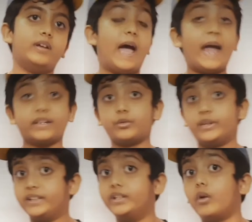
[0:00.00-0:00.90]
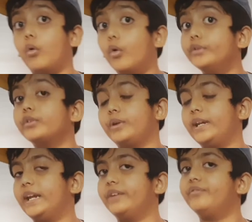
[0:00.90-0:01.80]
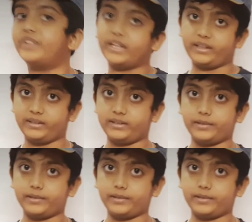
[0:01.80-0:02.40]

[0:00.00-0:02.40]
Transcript: and create their own creative things.